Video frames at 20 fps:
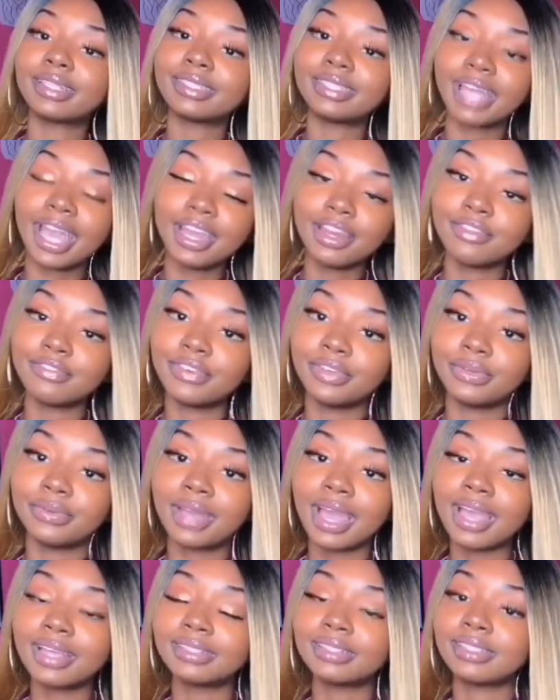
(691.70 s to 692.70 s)
Excited for you
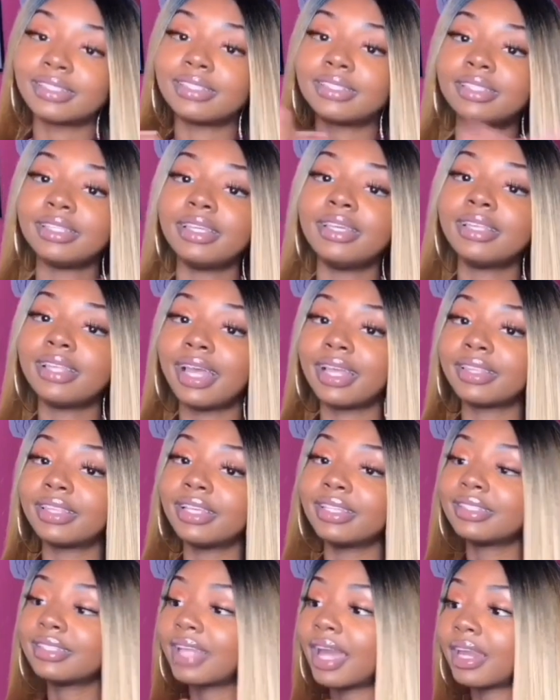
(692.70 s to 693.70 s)
guys to see. Like,
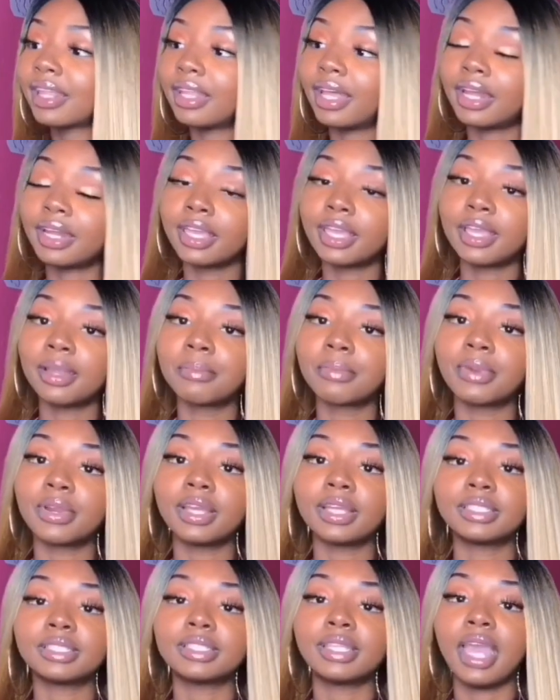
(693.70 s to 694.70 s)
there's not a lot of hair
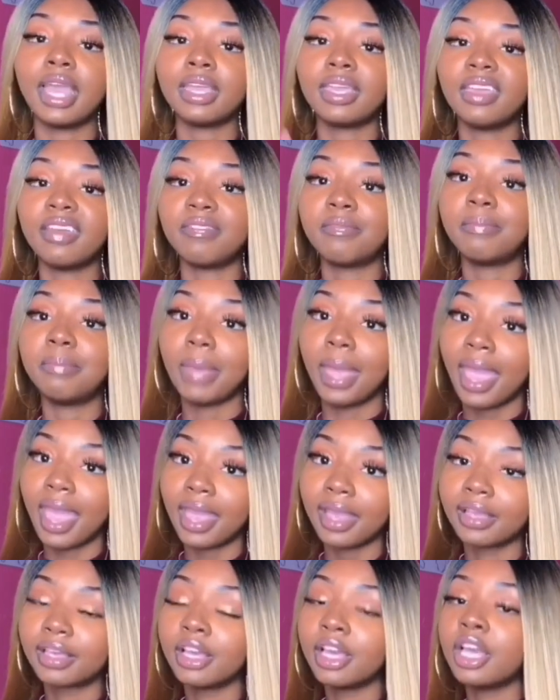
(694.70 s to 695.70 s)
brands that give
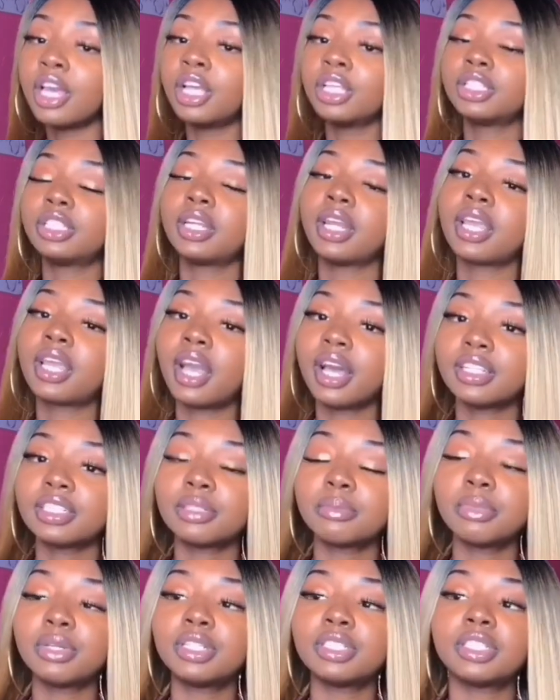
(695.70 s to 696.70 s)
back to their
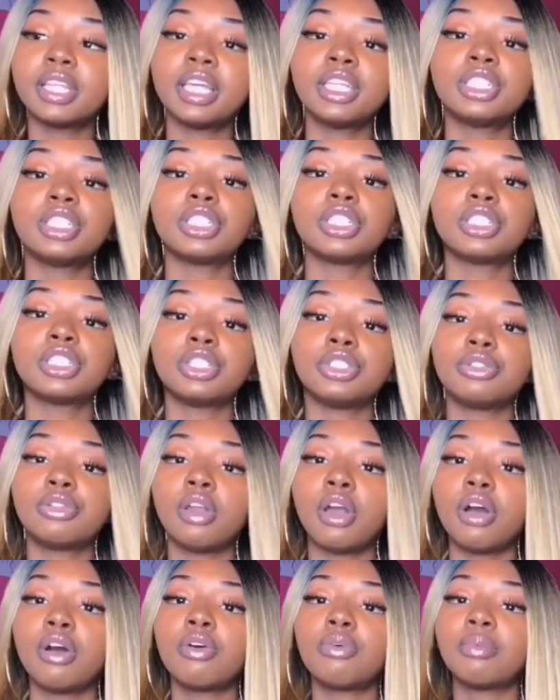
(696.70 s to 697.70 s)
customers. They just, you
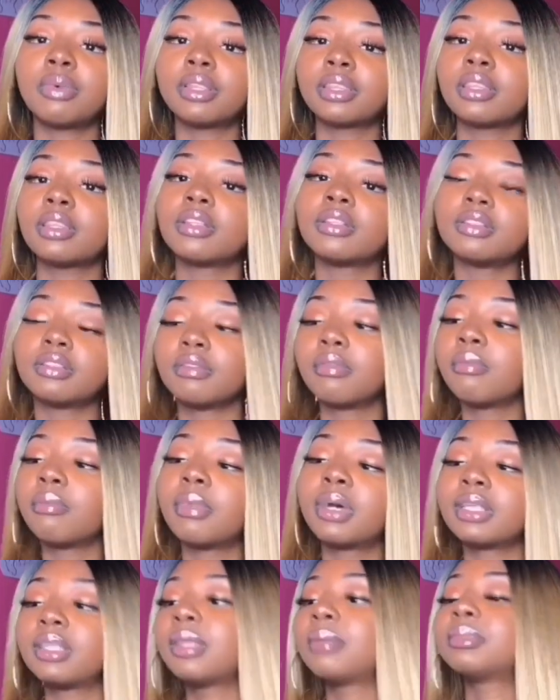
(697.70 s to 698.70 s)
know,
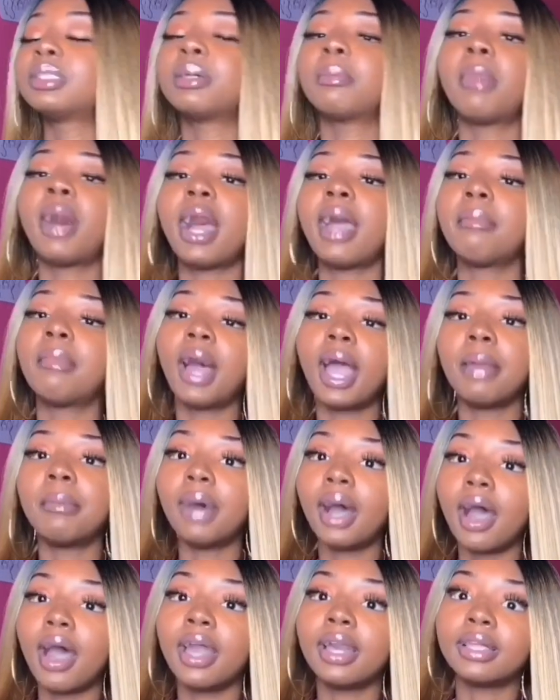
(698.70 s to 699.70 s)
want them to buy.
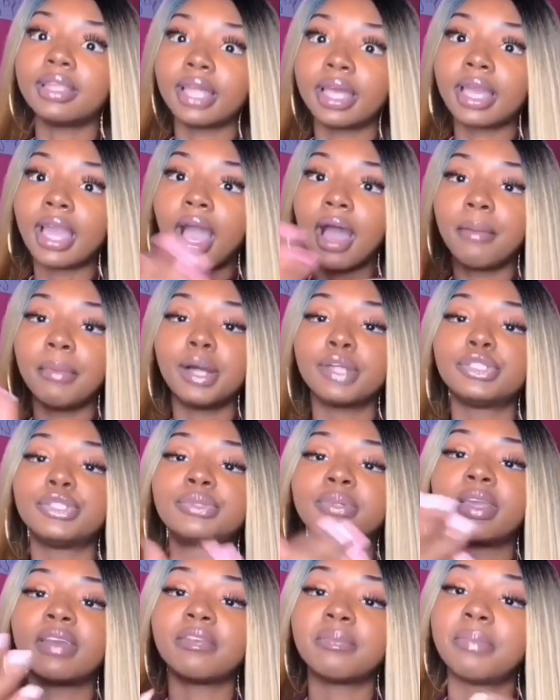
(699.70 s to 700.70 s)
Like, how about
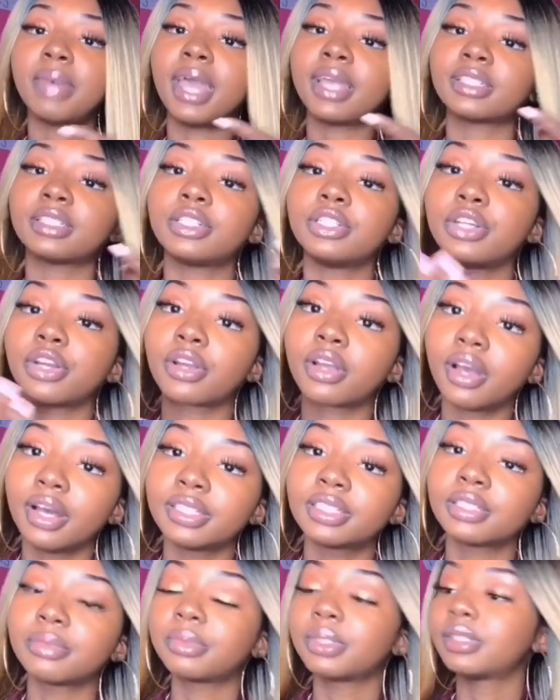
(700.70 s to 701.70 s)
you give back to your
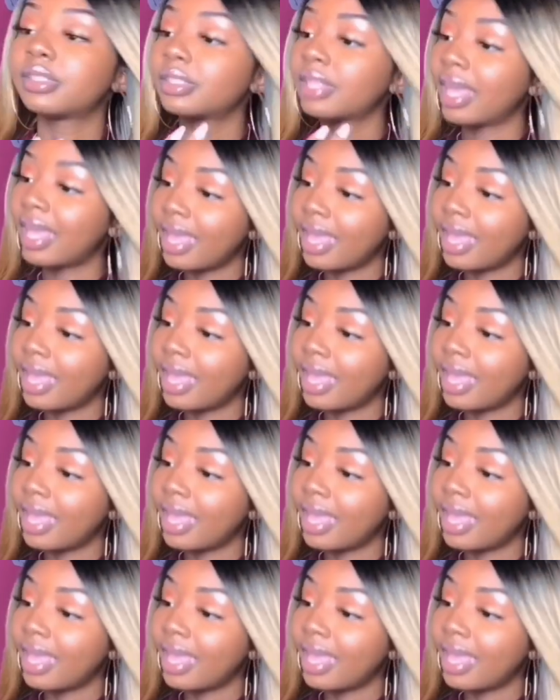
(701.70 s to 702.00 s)
customers?